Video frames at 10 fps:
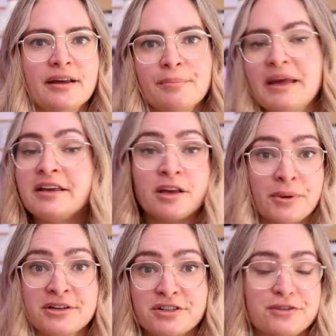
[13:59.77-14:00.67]
making a
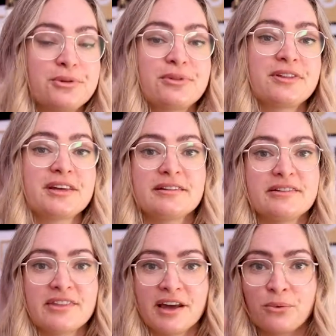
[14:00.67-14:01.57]
bunch of different
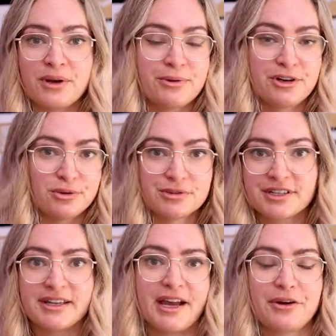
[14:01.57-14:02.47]
things that we would use
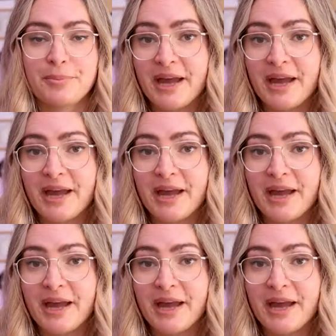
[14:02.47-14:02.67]
to lay out a